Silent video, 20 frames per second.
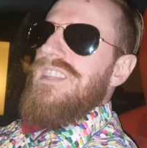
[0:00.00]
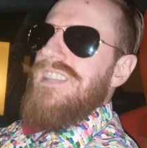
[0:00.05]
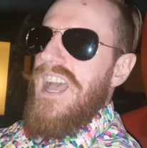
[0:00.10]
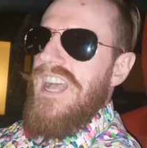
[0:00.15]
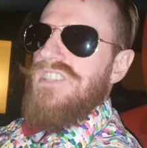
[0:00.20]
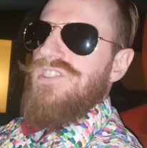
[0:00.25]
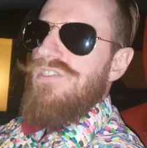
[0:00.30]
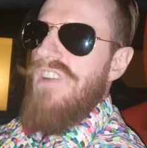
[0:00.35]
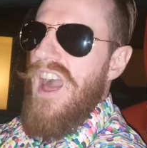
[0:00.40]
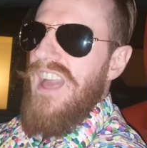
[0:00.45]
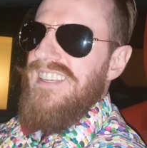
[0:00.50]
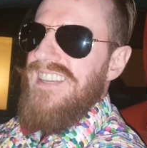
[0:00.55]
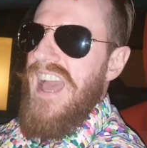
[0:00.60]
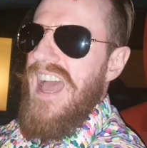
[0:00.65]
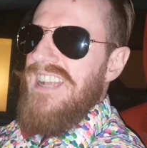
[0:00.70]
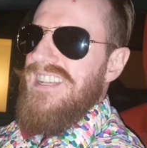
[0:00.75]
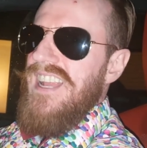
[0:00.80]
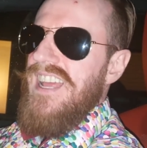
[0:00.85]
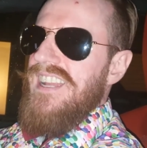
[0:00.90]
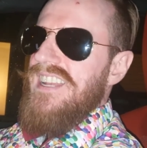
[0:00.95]
That's right,
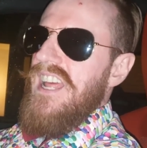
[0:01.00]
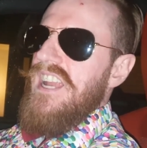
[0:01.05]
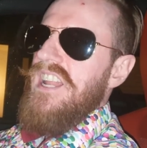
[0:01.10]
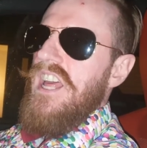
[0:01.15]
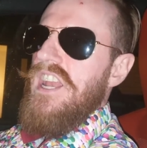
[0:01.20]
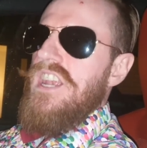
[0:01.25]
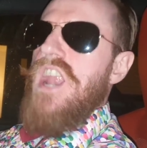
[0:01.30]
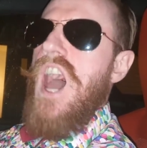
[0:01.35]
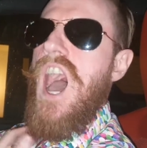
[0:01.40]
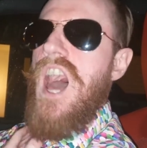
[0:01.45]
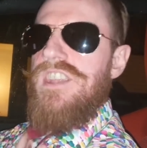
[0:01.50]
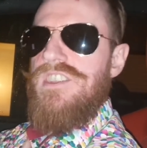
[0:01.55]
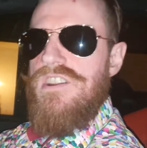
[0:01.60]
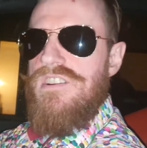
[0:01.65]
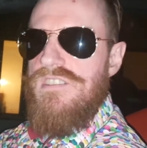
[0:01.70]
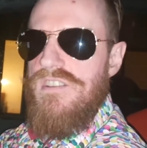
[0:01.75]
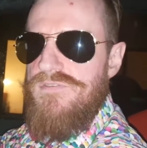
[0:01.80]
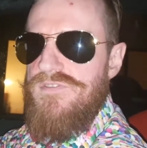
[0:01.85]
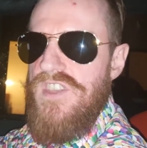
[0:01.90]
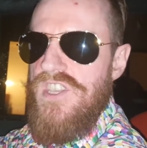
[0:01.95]
Kathleen, and in
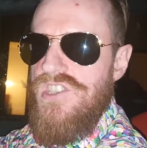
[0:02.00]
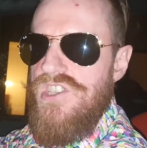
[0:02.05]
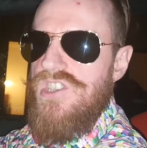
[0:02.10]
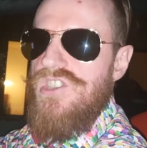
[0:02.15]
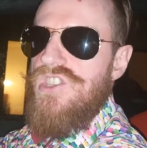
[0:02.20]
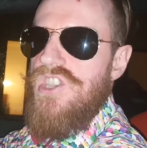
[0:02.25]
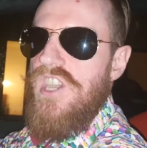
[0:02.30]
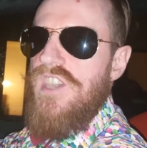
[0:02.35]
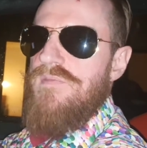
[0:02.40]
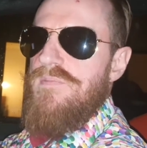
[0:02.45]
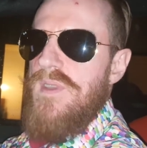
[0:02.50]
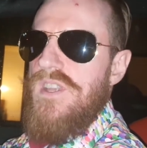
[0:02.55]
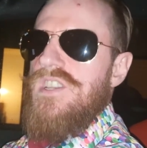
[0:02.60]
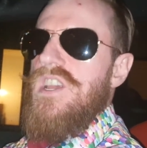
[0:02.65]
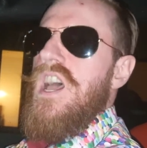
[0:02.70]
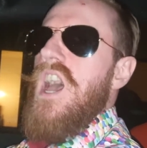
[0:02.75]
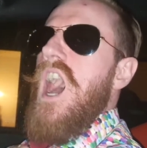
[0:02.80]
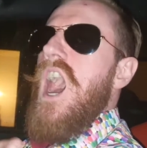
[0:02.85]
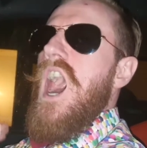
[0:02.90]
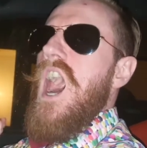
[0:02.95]
honour of this achievement,
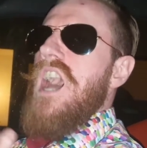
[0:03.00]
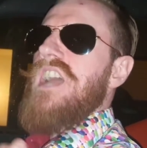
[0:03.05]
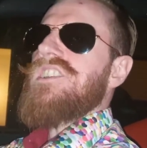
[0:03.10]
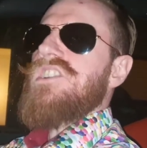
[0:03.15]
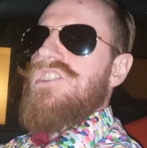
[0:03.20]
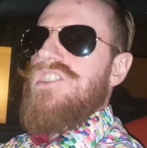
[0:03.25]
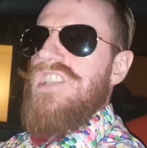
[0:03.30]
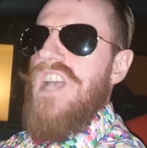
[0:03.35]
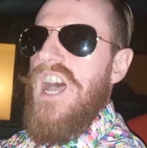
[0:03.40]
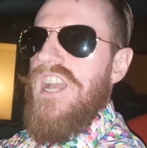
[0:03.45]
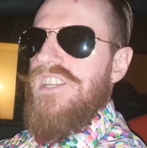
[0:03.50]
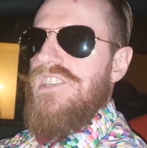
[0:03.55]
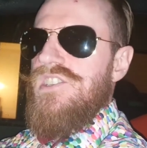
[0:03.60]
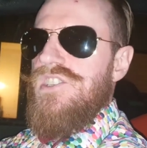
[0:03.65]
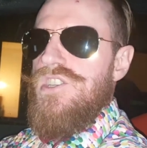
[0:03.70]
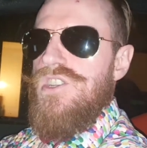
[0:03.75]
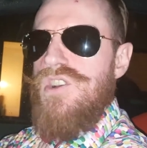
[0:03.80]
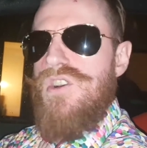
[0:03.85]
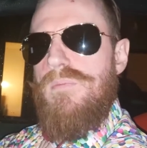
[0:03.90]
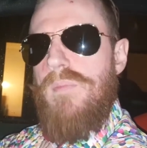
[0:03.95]
I decided
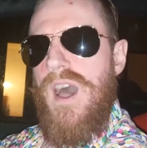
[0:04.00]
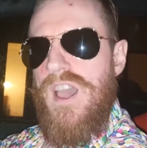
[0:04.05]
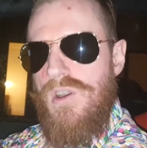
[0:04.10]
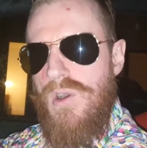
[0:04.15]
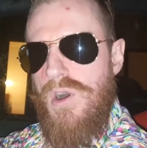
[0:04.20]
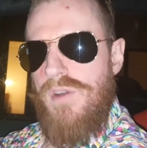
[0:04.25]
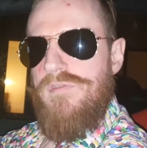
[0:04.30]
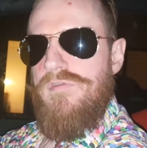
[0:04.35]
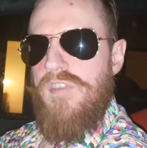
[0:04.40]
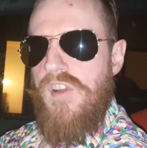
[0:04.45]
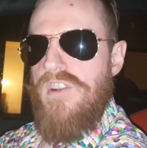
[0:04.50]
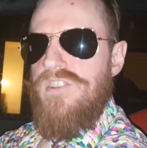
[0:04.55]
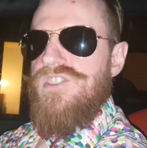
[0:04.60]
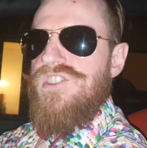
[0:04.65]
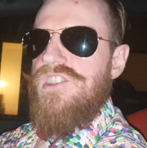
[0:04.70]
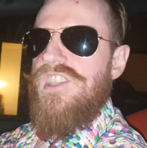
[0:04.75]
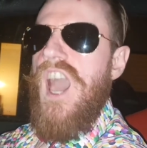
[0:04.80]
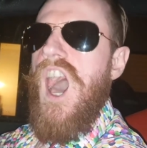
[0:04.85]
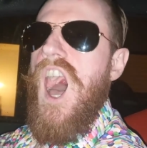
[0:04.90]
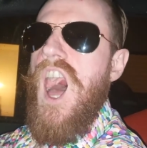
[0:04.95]
to do my own
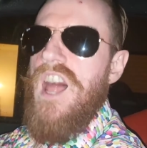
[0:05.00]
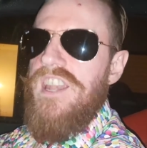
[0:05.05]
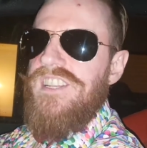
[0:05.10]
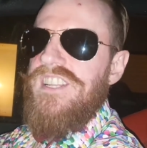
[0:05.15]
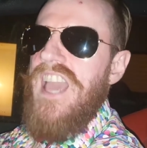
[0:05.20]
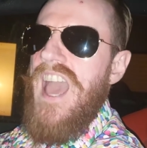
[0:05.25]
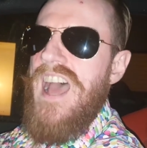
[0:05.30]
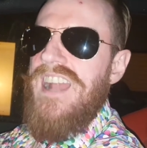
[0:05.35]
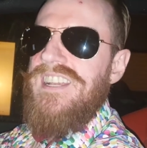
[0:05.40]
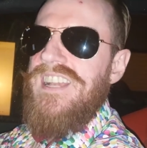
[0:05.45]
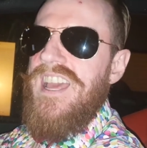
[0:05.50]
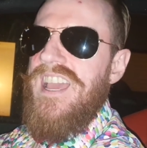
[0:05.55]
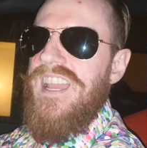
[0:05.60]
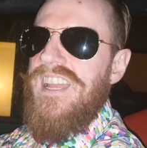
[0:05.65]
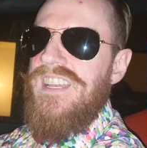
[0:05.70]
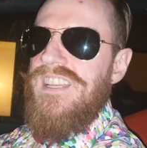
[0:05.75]
version, Kathleen.